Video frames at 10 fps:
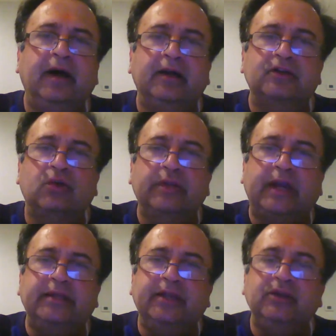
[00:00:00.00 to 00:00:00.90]
so
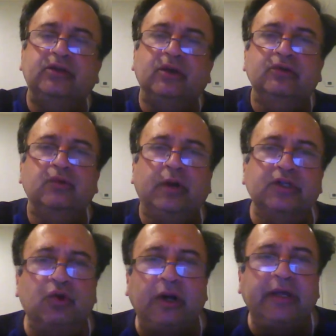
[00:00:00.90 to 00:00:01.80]
that they introduce what is
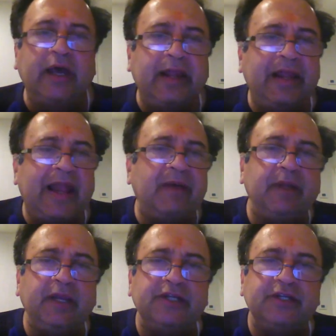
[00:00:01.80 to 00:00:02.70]
called
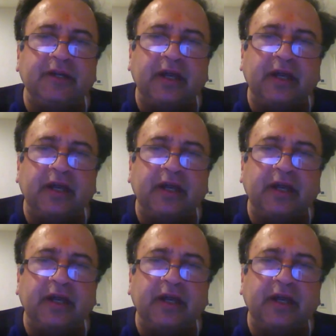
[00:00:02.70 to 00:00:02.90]
lamination.